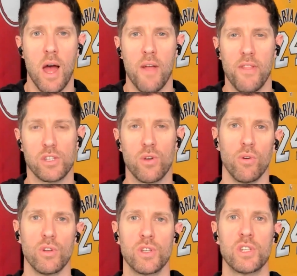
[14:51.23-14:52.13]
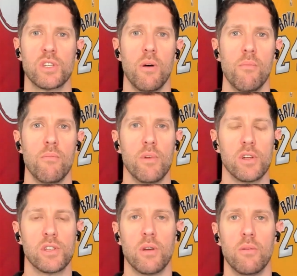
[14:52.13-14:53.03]
Uh, that's caused some
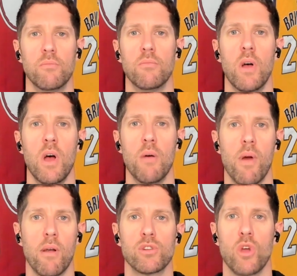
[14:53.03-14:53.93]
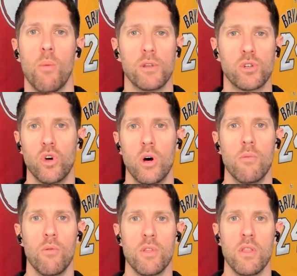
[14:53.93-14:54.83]
some microscopic
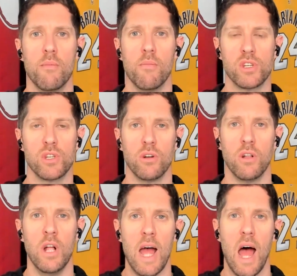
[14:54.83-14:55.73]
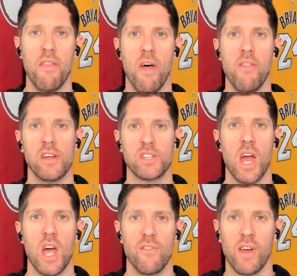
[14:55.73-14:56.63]
trauma within the muscle, and then there's
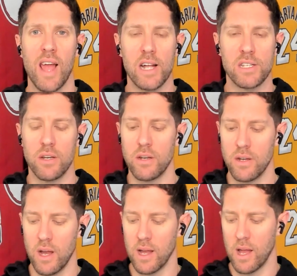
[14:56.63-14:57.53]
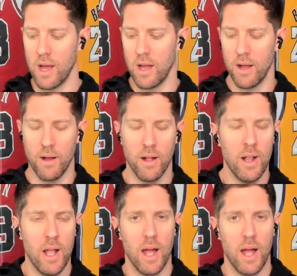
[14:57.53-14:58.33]
kind of a cata a, a,